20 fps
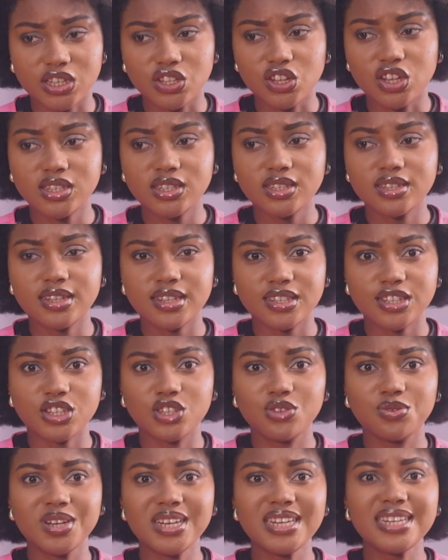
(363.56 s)
He doesn't
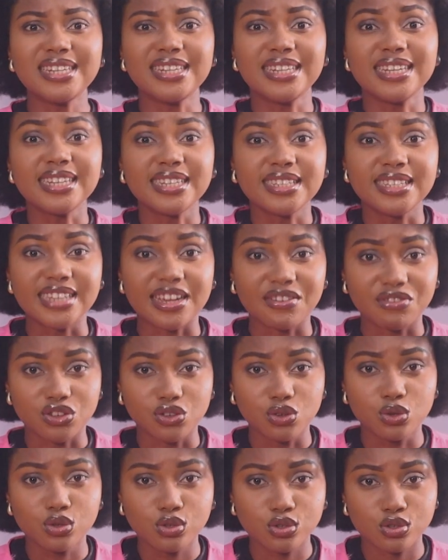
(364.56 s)
necessarily need
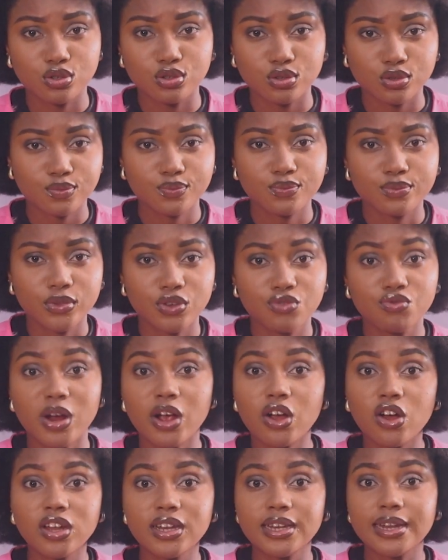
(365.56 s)
Davido's
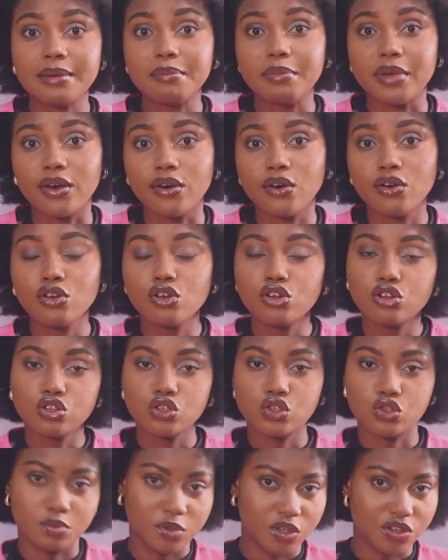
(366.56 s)
record label
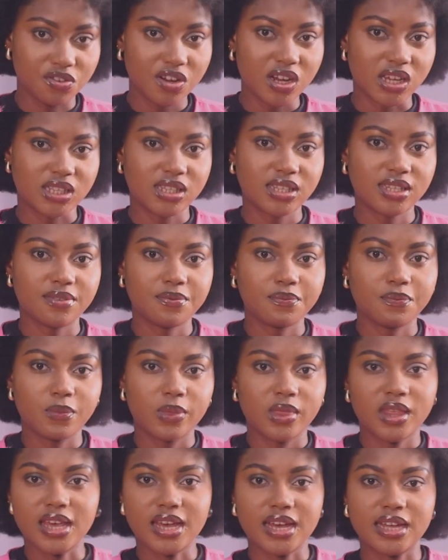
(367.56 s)
to be great.
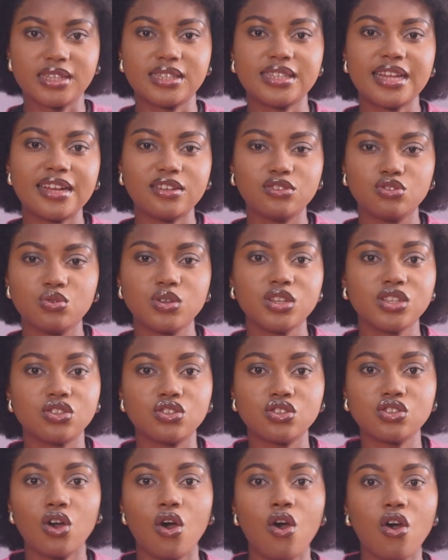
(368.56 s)
He can start doing
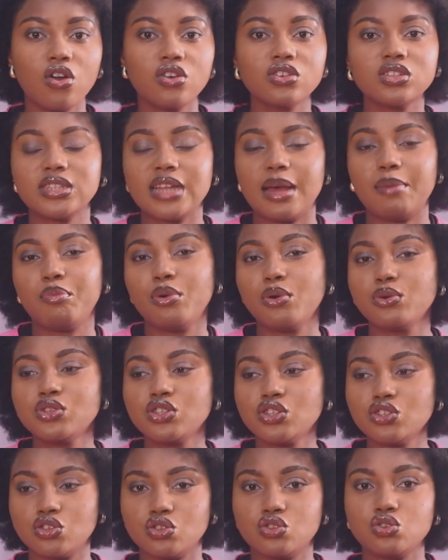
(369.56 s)
his songs, start
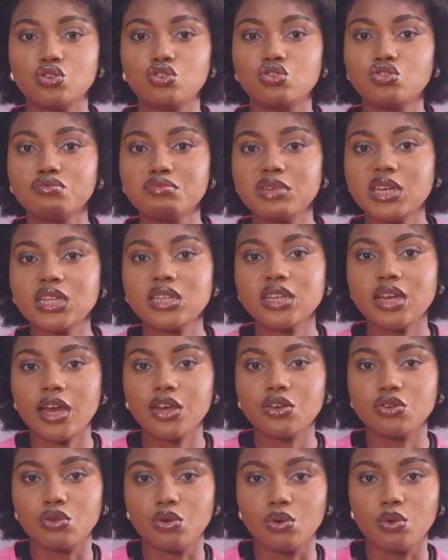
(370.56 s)
posting on social
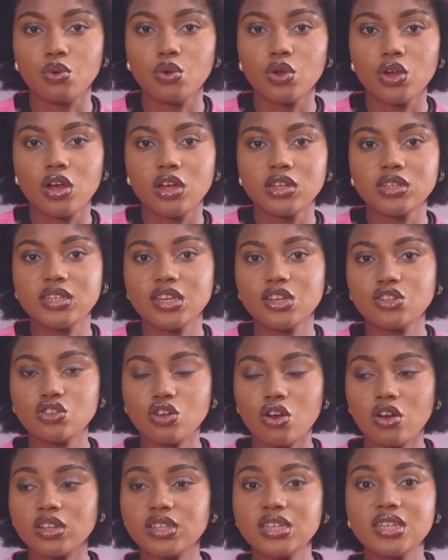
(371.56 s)
media, you know,
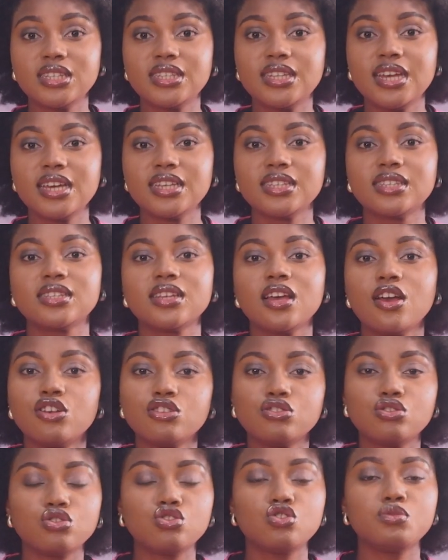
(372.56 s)
TikTok. These days,
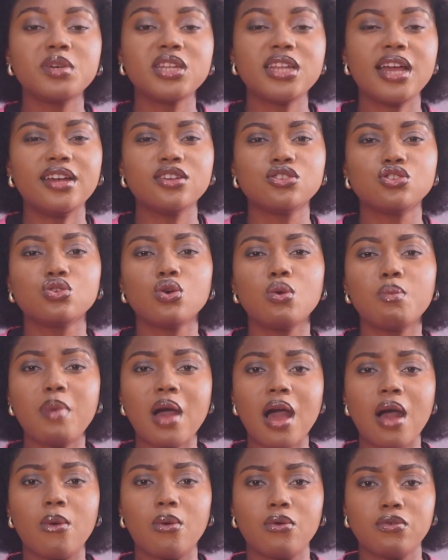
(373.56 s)
social media is so
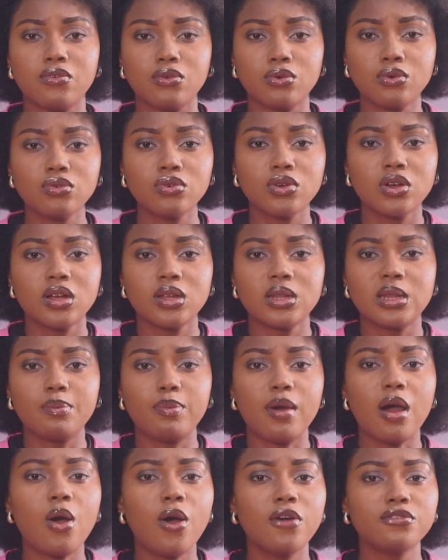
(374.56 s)
powerful. The
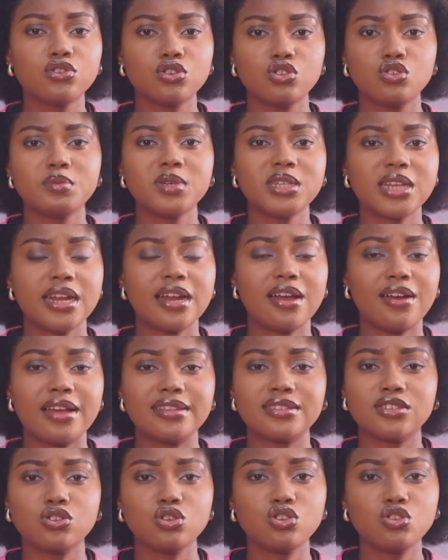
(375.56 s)
power of social media now,
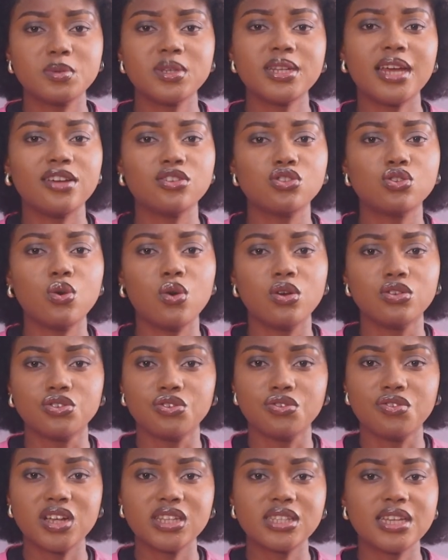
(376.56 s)
as in social media is so
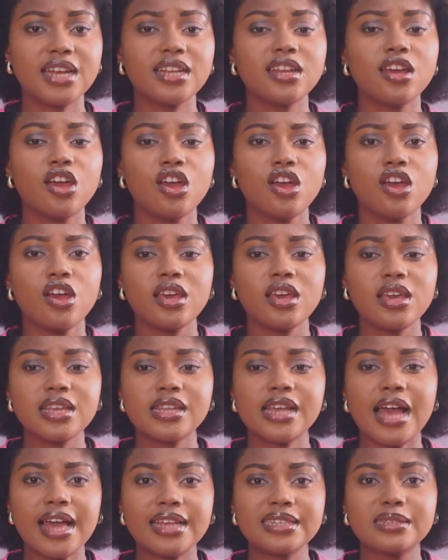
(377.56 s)
underrated,
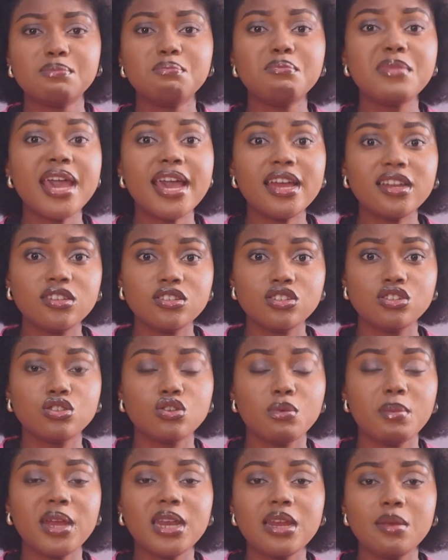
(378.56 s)
it has made
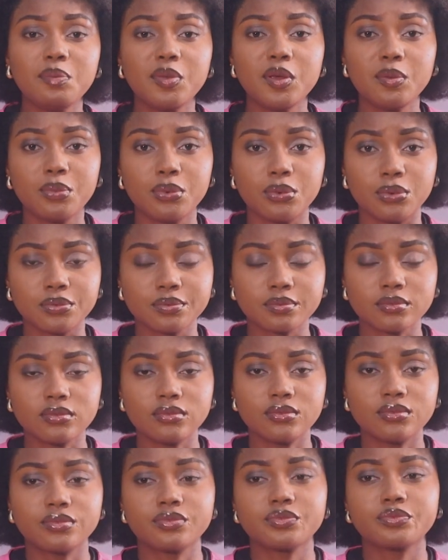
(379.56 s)
so many people.
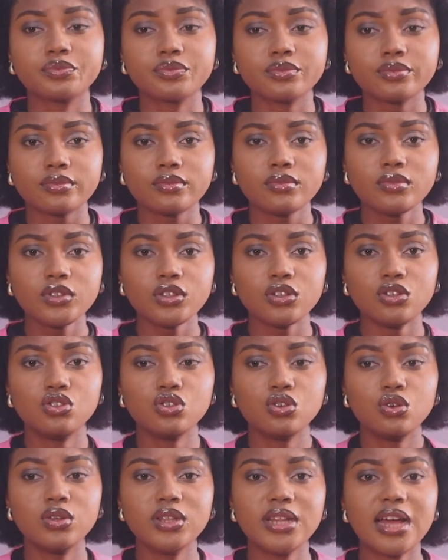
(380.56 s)

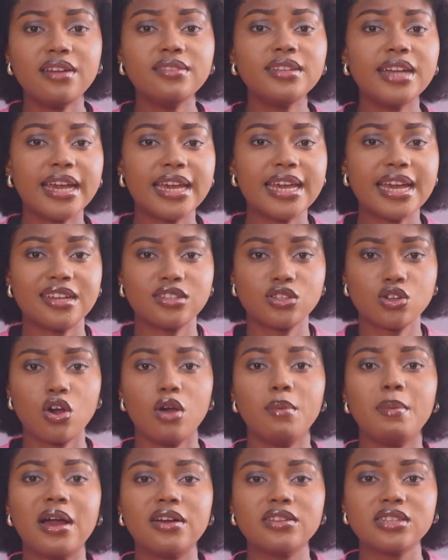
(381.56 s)
So now that he has
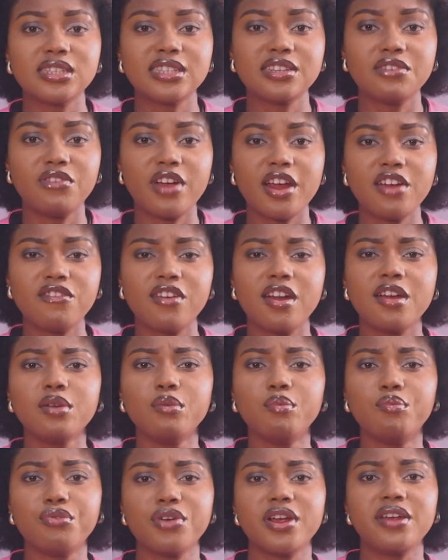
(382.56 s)
come out, it's a very, very
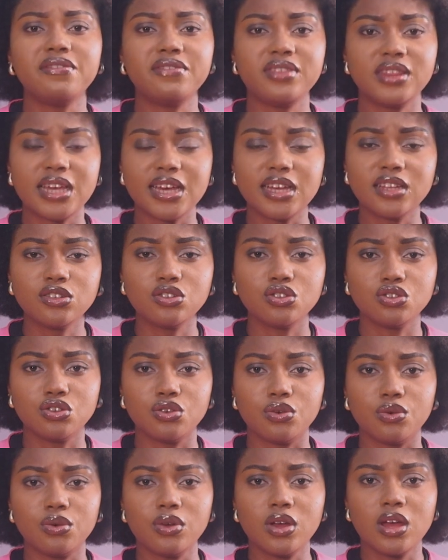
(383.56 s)
brave thing.
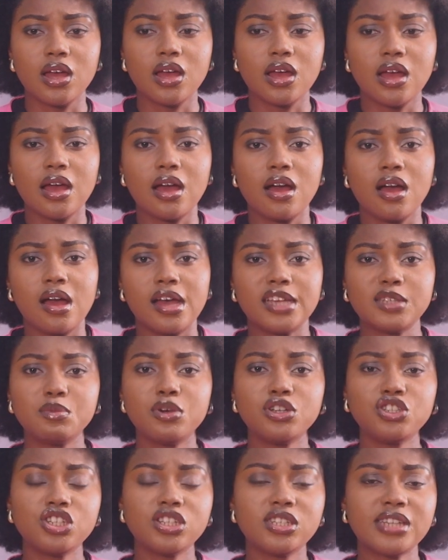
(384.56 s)
As
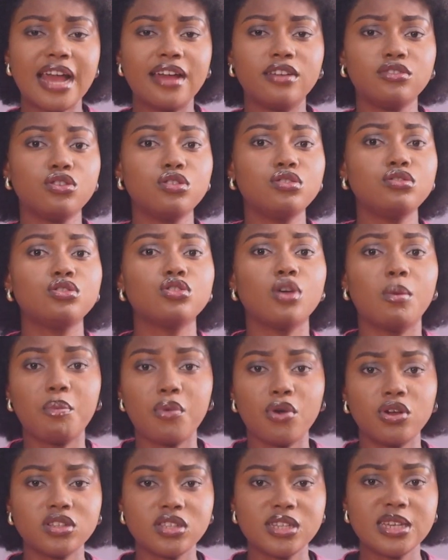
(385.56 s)
much as I don't
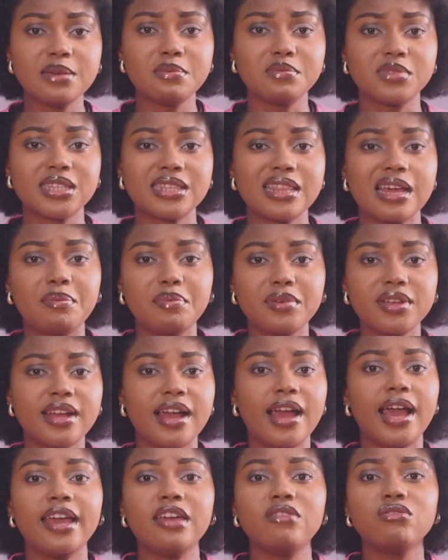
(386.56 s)
support him slapping
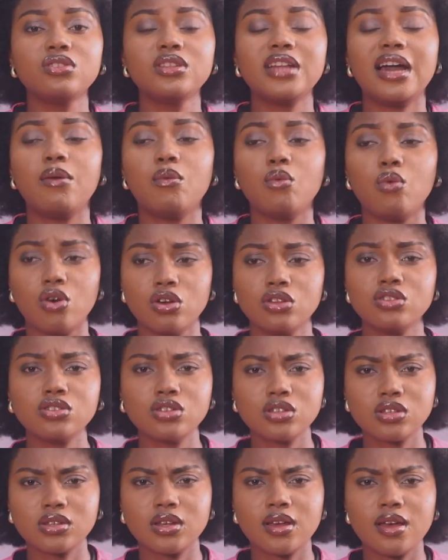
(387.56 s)
her even that
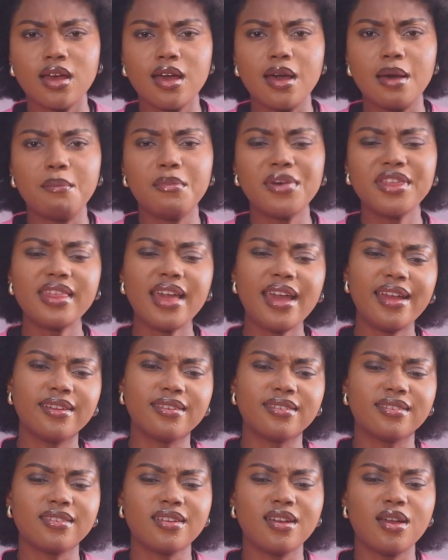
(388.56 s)
once, but
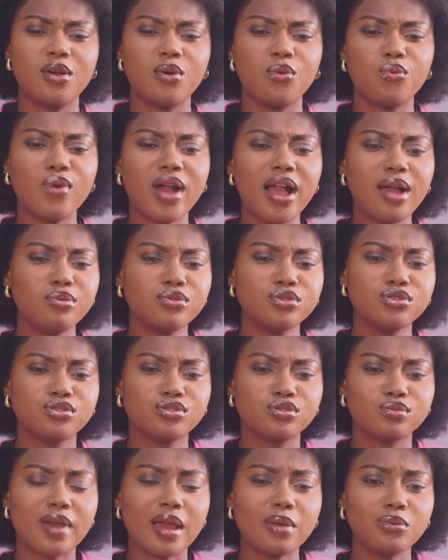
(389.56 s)
then, why
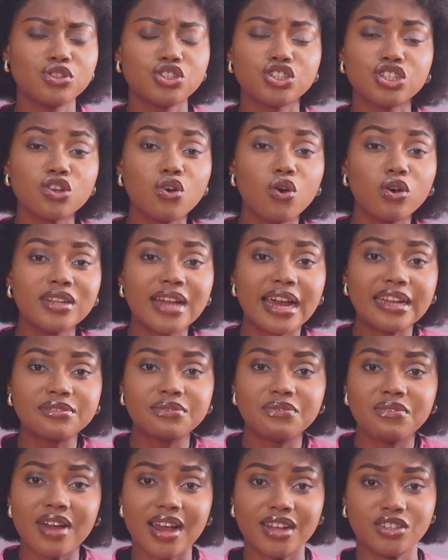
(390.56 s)
would she go
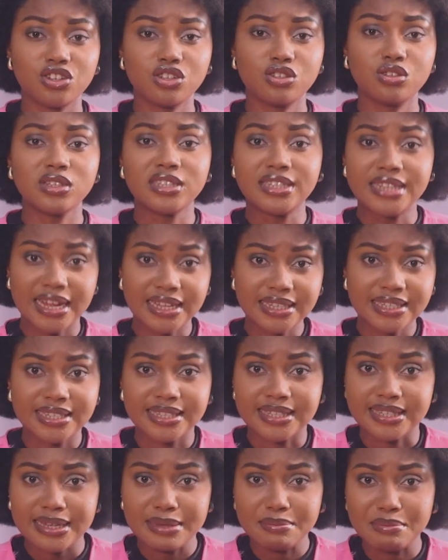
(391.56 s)
that far just to dent
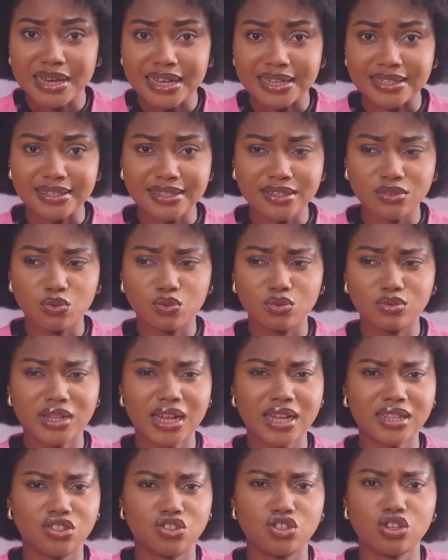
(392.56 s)
his image?
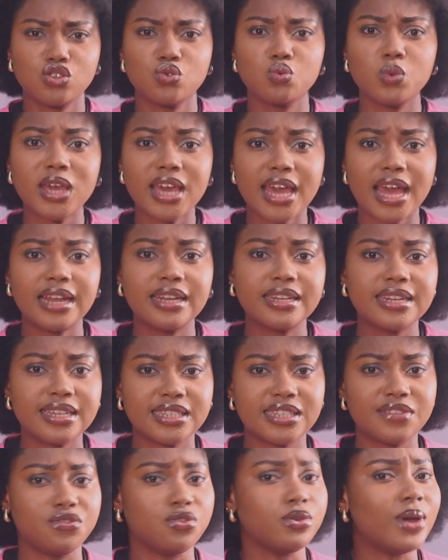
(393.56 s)
That's just
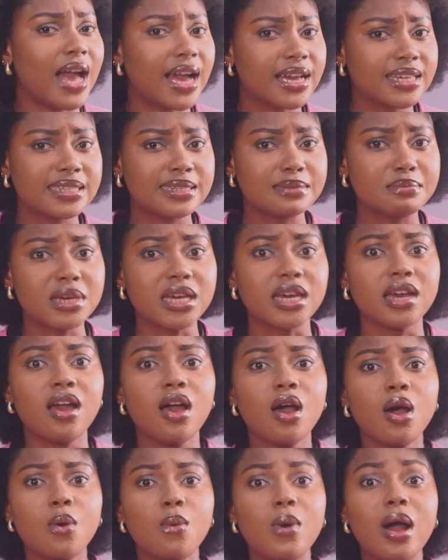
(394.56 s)
wickedness, if you ask me.
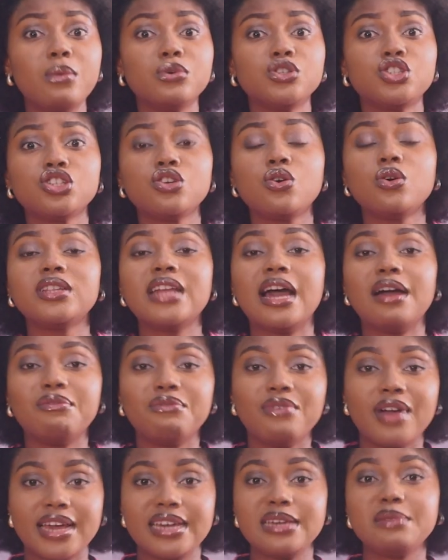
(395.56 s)
Why would she go
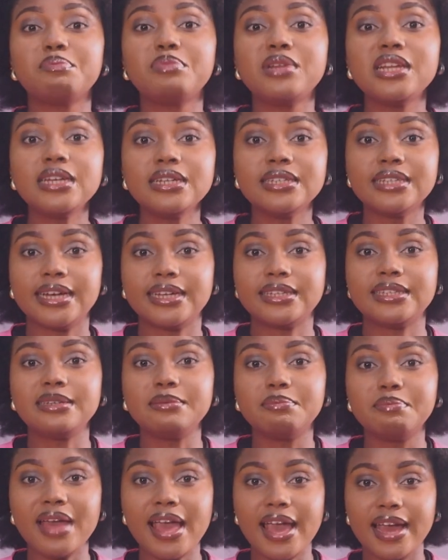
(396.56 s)
that far? He pleaded, he
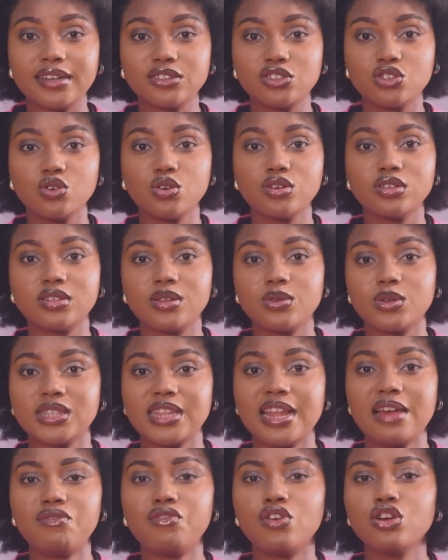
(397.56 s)
begged. So it was
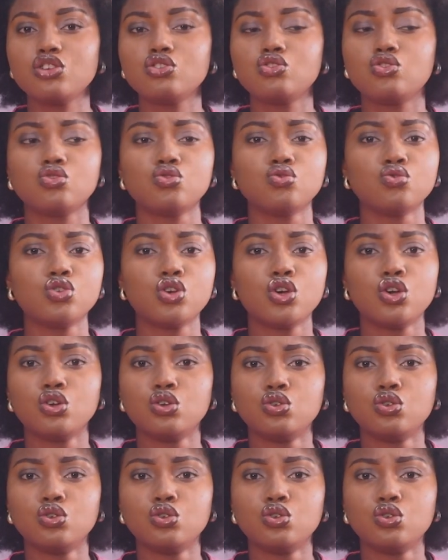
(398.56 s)
left for you to